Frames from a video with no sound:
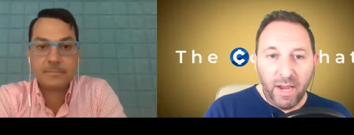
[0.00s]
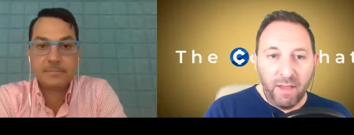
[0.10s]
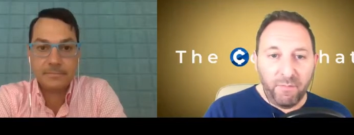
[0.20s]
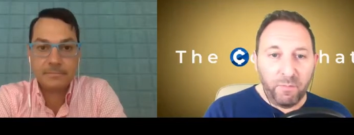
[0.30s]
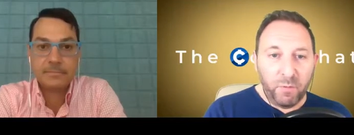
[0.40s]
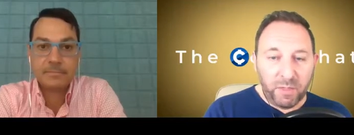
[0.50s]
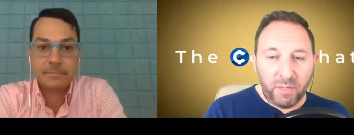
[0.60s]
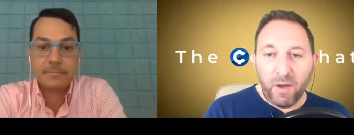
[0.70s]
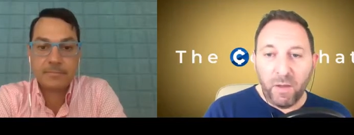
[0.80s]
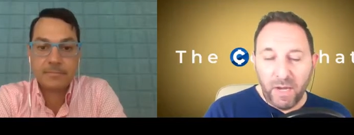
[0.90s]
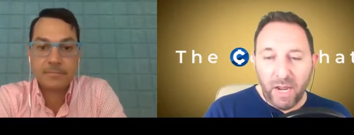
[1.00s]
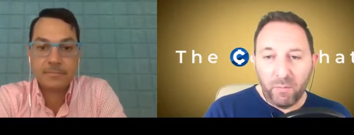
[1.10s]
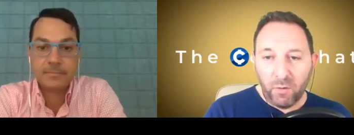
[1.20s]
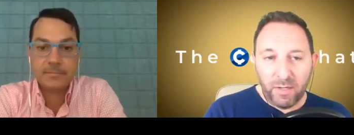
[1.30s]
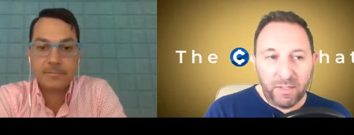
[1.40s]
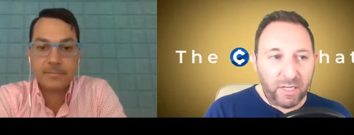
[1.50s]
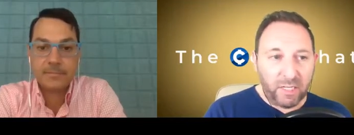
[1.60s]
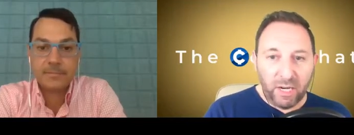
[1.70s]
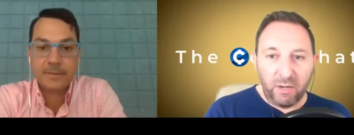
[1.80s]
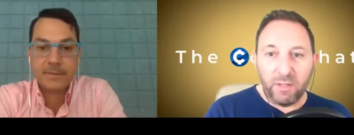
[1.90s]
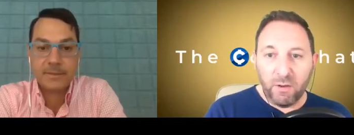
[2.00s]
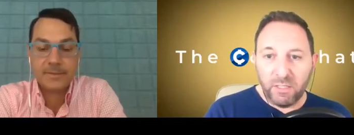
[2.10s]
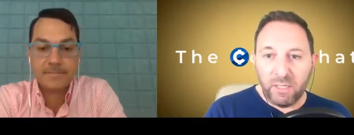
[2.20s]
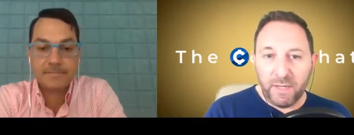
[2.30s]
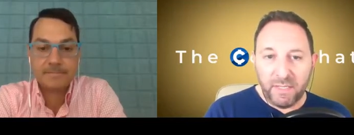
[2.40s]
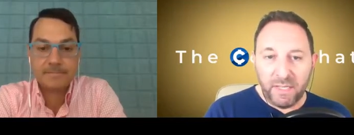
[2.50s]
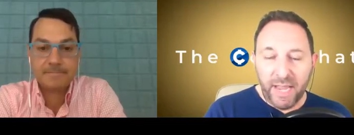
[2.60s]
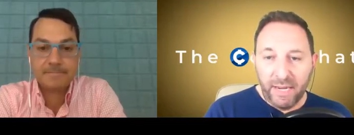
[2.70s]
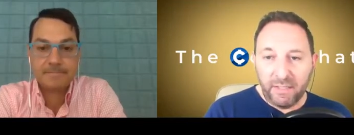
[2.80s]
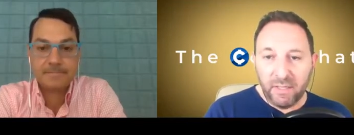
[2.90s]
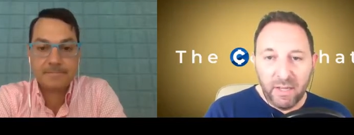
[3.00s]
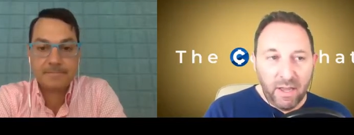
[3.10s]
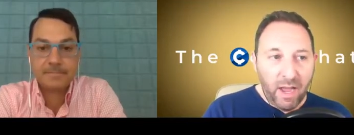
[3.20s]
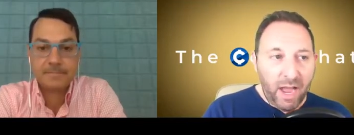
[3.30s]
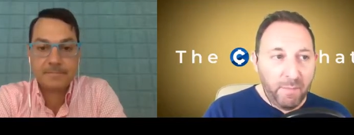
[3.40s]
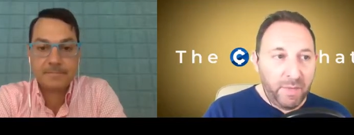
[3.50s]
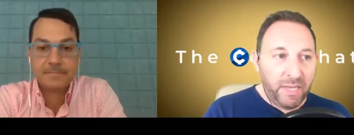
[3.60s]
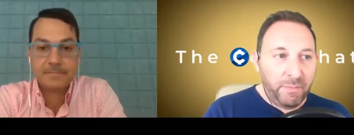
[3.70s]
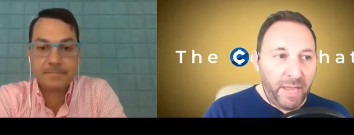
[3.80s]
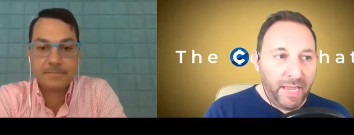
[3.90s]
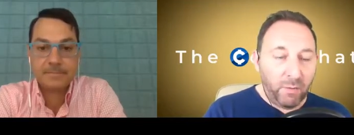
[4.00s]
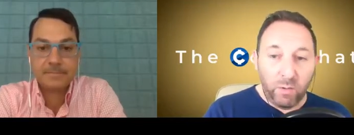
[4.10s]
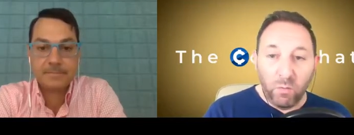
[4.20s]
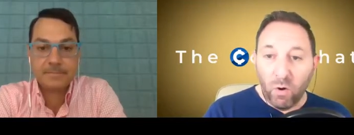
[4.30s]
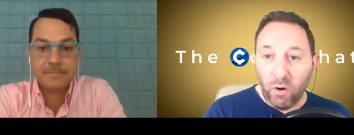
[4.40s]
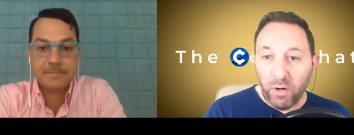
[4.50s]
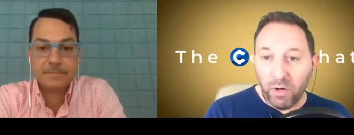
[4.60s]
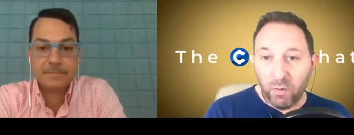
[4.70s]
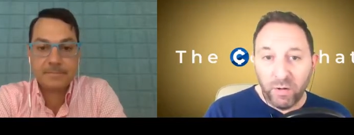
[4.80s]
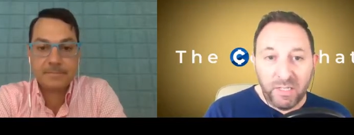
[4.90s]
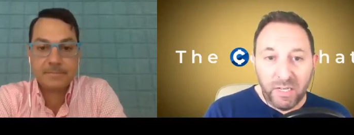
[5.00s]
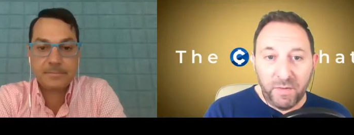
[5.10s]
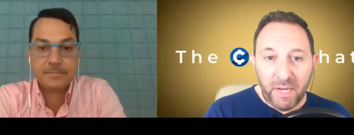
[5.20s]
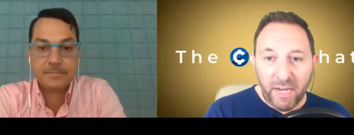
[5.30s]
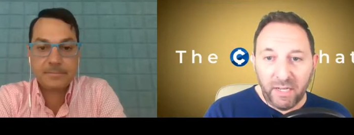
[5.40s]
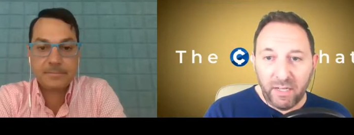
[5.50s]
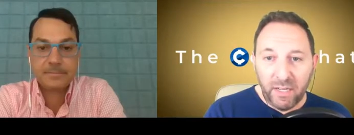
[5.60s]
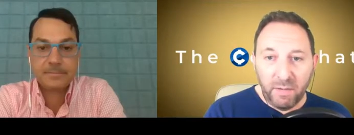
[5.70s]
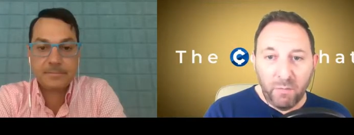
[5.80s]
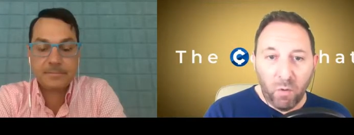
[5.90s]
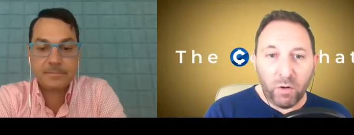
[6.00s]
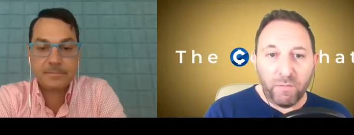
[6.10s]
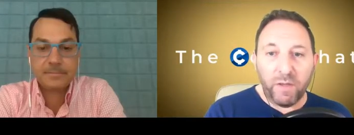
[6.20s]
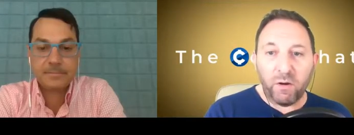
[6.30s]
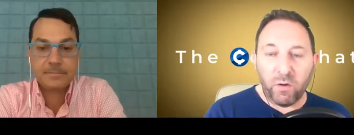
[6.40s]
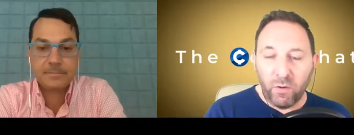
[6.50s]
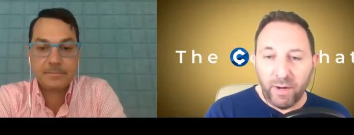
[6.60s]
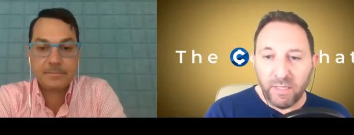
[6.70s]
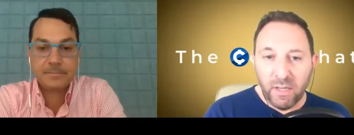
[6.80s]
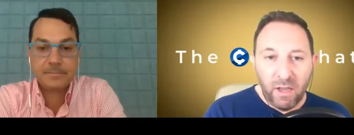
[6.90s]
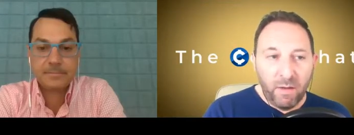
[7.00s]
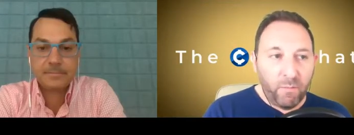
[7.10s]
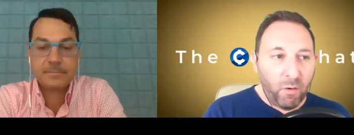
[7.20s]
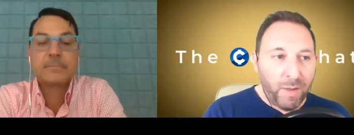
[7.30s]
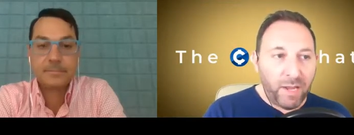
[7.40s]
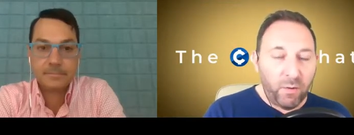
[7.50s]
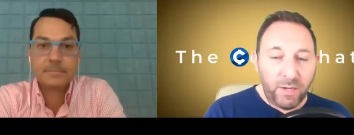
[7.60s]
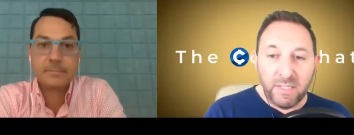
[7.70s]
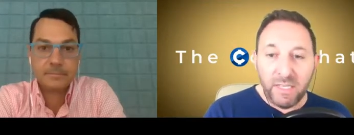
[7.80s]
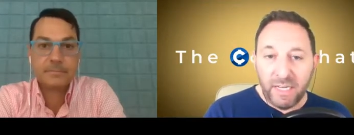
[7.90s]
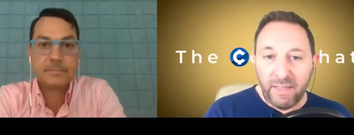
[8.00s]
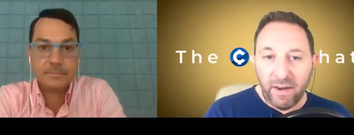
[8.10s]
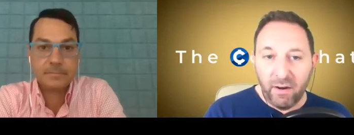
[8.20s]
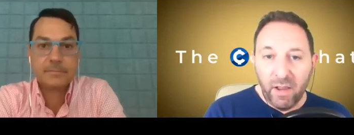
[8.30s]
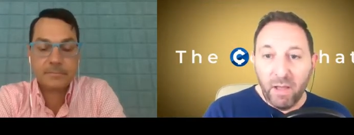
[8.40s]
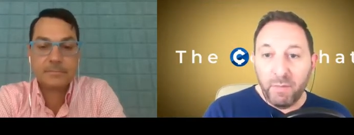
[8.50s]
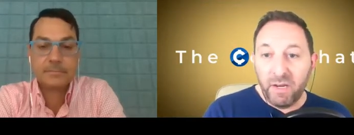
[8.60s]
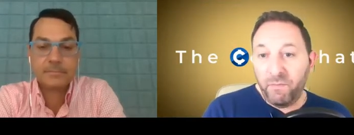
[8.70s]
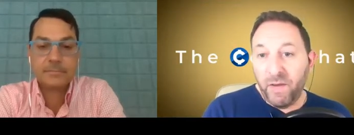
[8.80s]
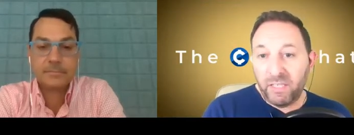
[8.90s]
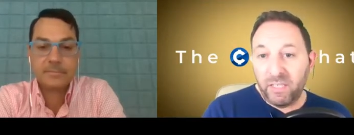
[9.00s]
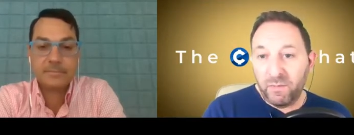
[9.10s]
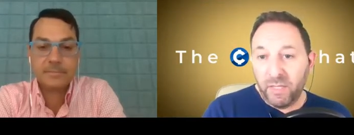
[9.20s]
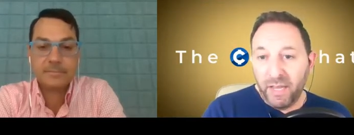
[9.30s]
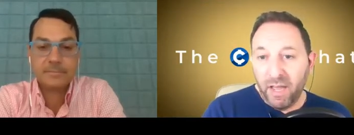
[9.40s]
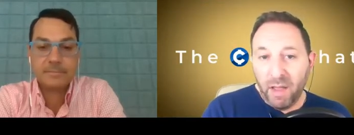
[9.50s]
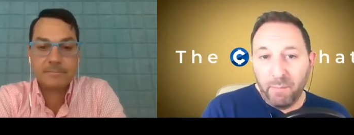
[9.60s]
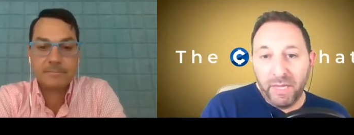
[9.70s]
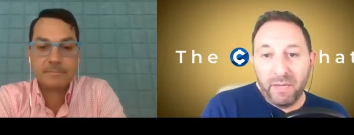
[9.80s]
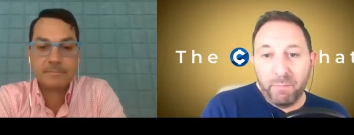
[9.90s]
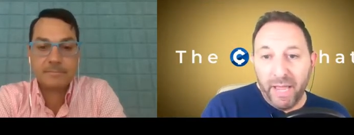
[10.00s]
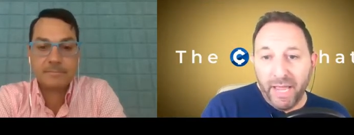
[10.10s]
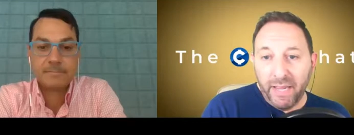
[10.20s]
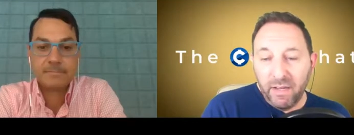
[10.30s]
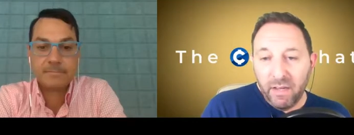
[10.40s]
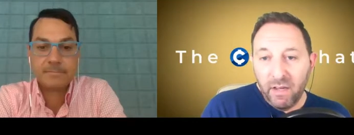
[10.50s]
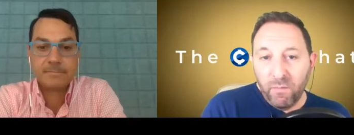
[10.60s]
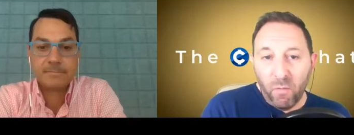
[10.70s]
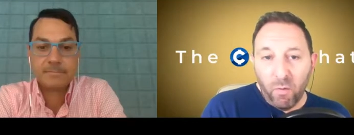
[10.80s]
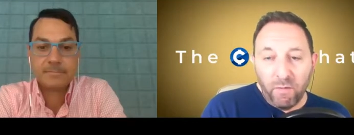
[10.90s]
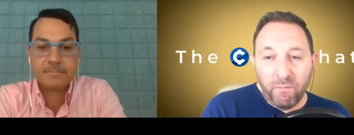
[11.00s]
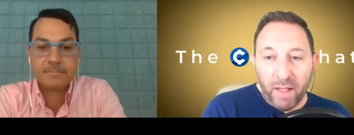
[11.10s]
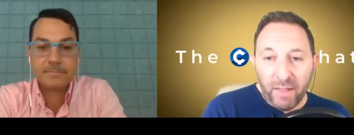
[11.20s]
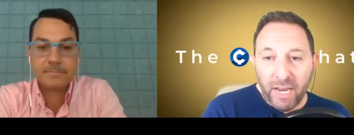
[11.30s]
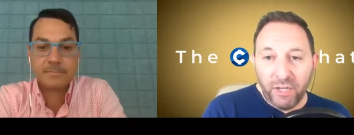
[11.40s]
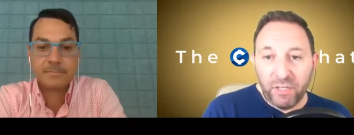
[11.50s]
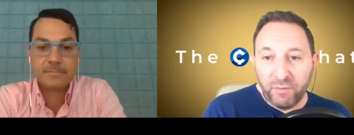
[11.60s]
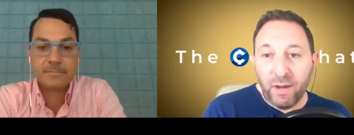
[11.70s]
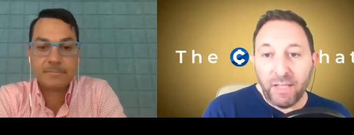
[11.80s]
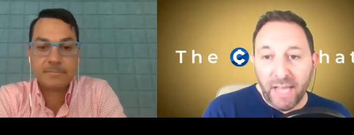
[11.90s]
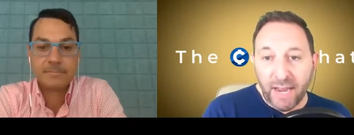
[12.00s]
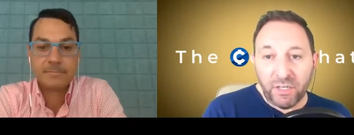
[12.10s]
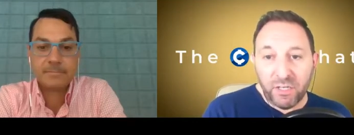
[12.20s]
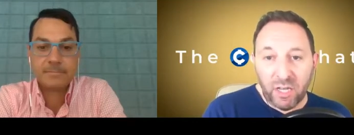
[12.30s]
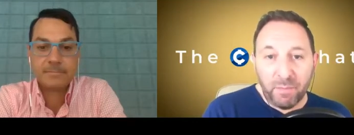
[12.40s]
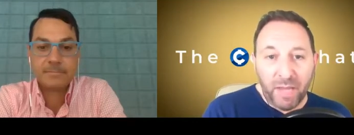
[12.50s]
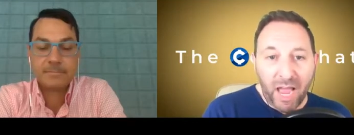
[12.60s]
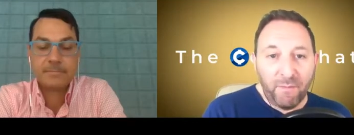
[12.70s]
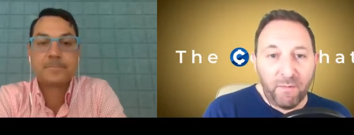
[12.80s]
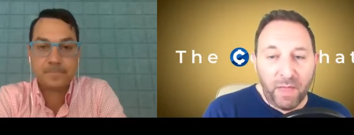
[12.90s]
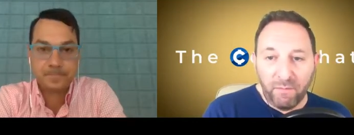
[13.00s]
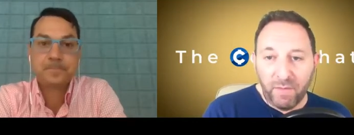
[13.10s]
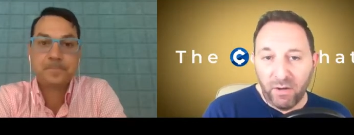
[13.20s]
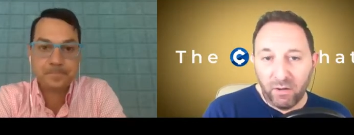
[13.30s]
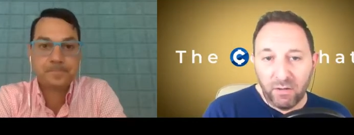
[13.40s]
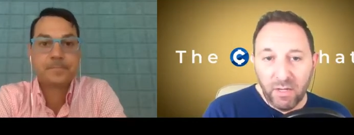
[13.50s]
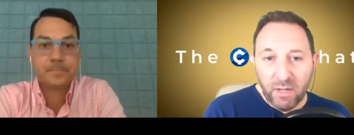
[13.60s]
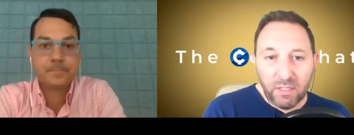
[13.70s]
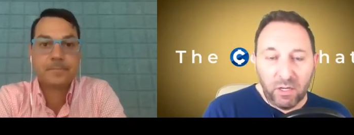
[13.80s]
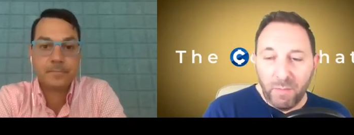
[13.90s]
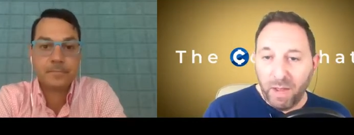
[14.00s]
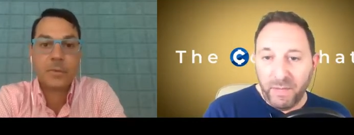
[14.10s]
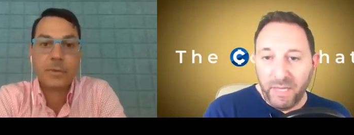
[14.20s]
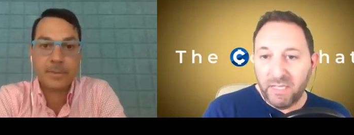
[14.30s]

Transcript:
Speaker 1: I put them on the network and declared those to be staked, I'm being paid a reward or a dividend in more of their coins for my coins sitting there, but effectively I'm being paid for validation of transactions on behalf of that vendor. So my P